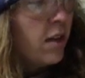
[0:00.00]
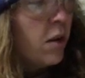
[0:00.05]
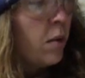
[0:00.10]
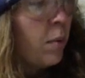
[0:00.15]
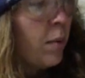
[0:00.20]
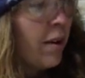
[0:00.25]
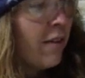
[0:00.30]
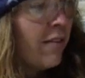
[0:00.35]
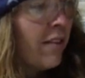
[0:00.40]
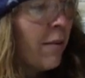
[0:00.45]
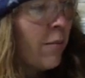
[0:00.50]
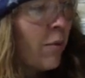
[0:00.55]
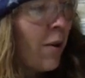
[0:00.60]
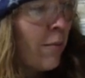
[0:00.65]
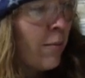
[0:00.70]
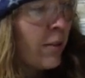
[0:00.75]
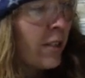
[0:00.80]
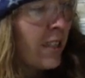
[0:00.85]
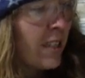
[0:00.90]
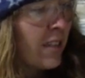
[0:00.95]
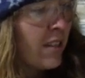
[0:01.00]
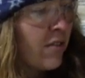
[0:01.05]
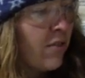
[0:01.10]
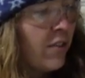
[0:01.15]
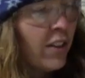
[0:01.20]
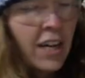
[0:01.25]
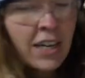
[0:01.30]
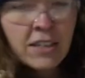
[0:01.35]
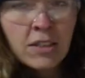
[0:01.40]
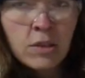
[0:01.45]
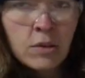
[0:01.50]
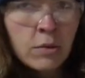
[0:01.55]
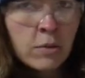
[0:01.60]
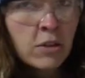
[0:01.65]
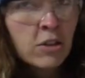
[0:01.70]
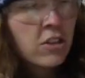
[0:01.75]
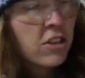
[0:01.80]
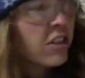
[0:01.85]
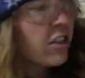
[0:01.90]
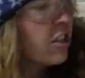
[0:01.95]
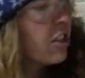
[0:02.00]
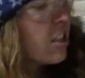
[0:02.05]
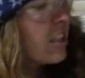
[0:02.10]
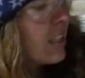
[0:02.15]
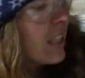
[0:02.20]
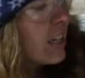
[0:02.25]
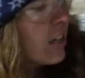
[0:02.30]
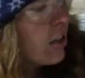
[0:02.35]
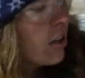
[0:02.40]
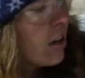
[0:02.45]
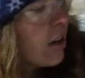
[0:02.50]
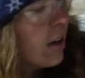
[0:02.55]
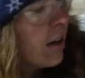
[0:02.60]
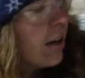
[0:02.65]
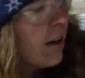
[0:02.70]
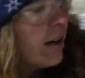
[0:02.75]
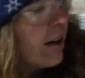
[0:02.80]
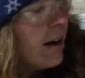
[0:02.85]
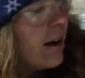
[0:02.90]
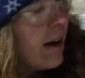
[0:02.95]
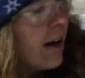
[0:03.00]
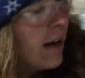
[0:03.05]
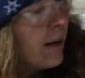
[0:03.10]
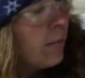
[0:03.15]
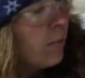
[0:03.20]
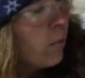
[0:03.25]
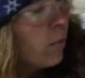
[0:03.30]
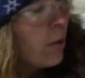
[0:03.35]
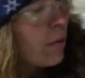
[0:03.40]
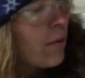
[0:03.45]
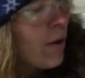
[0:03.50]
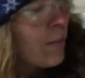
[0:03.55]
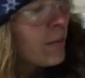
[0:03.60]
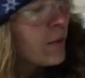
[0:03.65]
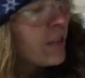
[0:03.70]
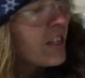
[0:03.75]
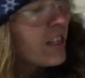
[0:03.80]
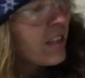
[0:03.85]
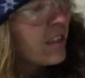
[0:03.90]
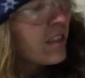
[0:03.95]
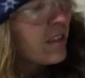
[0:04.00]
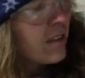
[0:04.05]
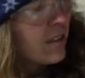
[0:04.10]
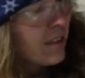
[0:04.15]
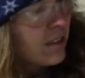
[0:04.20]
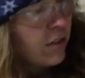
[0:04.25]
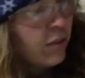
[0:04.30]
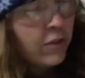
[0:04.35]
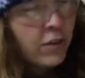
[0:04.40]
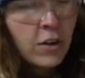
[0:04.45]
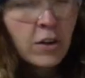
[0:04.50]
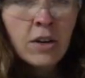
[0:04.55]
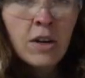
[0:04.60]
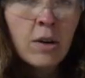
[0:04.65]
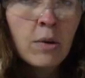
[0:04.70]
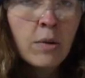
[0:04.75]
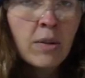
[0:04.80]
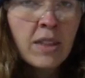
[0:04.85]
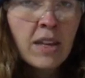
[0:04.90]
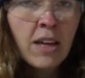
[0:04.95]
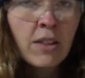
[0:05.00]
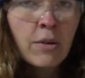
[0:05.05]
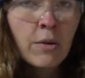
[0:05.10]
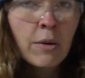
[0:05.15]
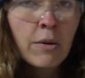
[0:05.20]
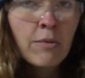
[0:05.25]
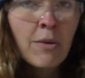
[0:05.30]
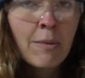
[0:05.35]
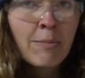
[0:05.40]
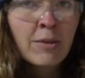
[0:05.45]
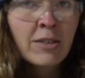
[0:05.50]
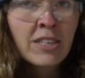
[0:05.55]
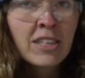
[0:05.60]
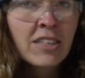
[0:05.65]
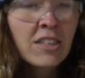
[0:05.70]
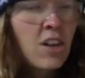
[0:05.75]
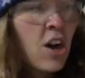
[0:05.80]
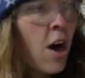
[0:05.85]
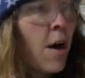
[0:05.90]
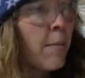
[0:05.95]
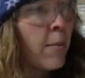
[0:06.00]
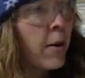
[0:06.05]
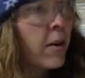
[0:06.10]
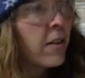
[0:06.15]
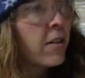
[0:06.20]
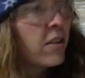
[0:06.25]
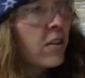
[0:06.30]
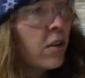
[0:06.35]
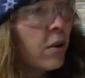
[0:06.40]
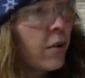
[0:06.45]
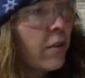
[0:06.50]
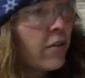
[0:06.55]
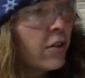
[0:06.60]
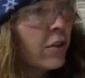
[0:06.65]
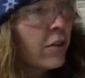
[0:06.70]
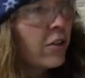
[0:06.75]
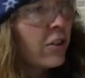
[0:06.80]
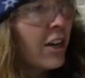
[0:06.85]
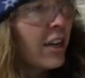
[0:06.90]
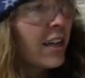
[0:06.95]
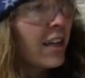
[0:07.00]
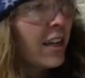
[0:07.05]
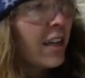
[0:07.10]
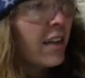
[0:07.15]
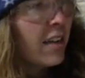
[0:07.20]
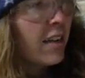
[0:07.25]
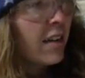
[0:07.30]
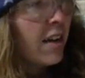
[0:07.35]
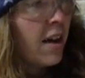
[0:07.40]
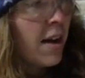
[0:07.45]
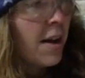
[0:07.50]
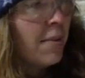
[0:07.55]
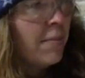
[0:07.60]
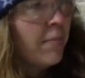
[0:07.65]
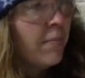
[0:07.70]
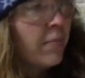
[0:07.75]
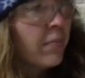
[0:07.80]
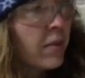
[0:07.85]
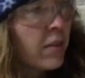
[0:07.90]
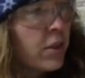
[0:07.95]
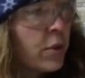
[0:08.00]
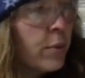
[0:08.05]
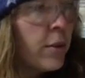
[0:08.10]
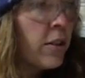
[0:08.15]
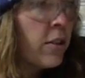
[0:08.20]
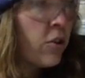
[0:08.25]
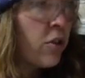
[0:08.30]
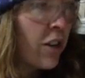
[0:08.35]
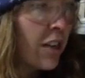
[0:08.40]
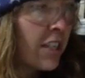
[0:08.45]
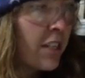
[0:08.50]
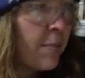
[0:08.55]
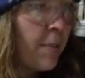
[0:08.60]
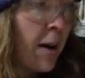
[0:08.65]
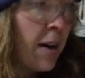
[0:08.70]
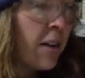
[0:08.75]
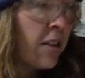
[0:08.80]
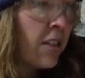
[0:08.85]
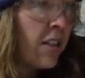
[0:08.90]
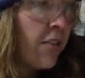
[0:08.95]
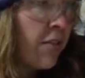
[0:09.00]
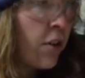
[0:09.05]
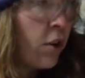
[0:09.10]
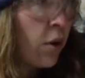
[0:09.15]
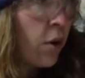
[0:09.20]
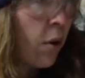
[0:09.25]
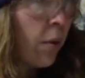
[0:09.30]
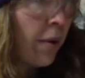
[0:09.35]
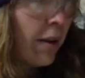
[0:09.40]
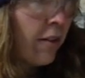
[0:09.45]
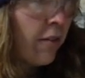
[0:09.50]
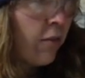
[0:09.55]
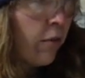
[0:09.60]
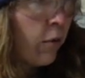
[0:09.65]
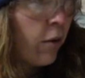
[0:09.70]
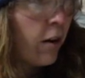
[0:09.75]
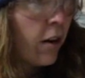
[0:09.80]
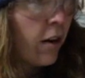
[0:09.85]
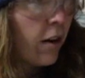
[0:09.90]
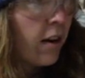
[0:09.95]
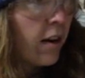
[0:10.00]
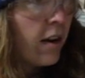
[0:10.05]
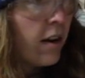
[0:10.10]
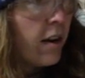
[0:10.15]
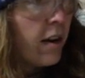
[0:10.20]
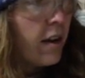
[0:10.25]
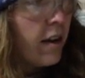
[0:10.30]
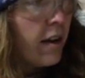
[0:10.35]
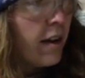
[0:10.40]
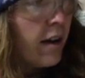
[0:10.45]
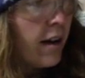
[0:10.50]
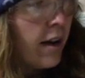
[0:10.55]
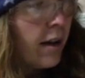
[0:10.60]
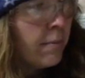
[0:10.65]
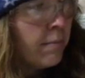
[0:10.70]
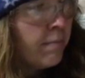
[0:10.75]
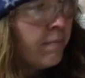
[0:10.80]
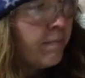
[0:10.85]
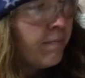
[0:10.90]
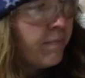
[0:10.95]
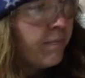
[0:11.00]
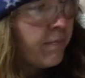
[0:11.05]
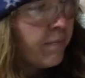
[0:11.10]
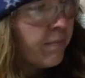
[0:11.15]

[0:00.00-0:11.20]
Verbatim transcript: one of them represents flux, which is just clear, um, one represents silver and the other one represents copper. So if you're trying to get, um, so with the transparency, if you're going for, um,